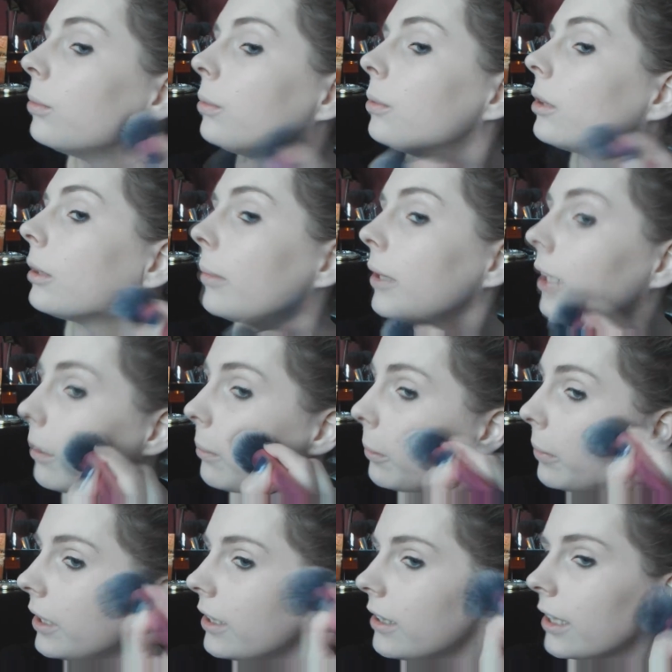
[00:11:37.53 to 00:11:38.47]
warm it up
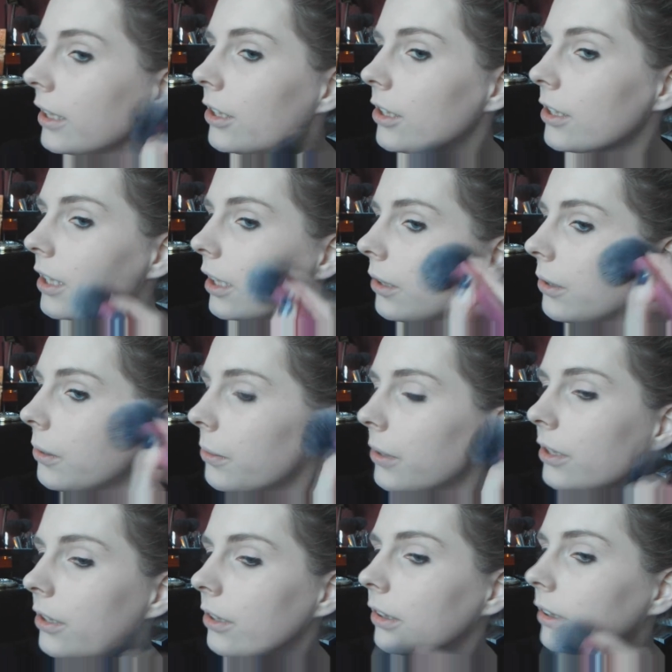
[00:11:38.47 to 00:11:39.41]
a bit. Then you just like go
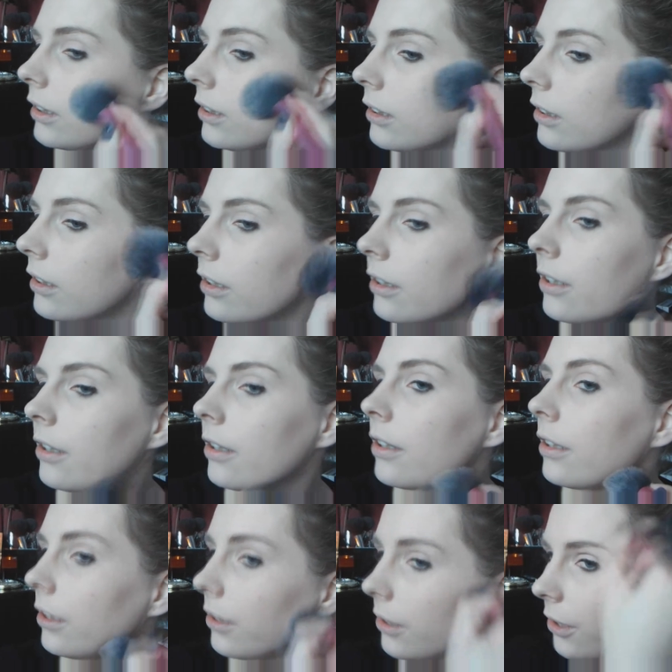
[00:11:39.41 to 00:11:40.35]
in your
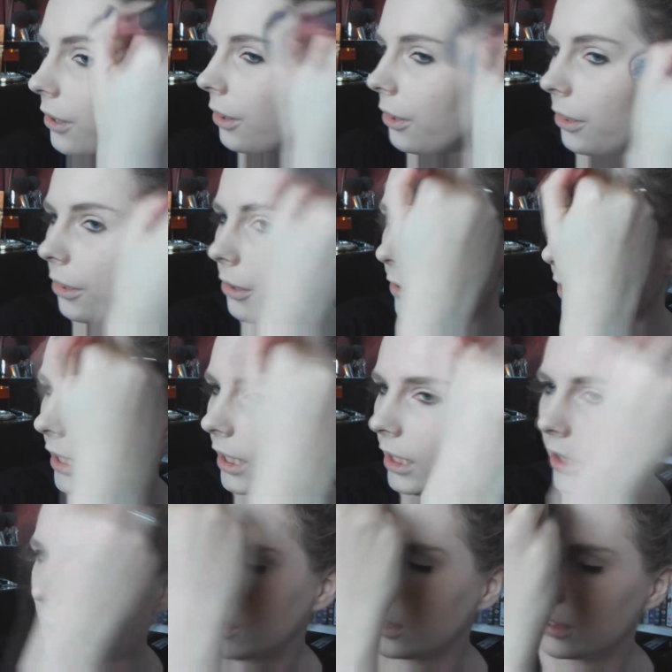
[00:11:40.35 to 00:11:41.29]

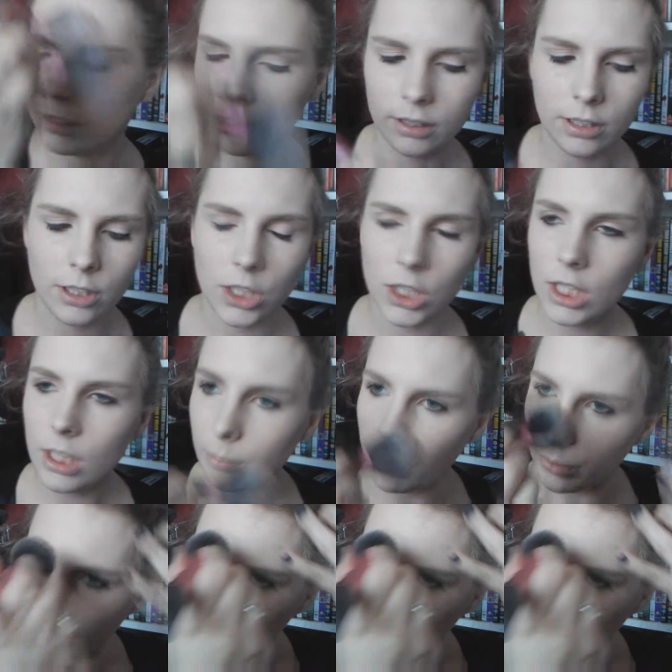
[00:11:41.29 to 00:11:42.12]
3 shape.